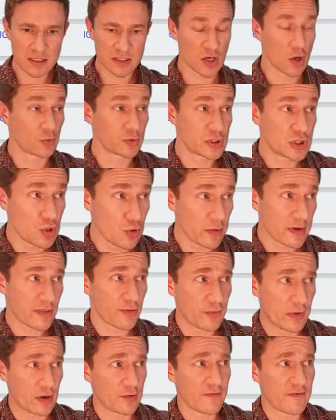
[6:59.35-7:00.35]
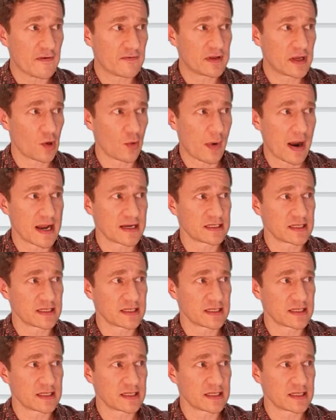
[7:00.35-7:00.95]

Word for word: So two to the 315 ways the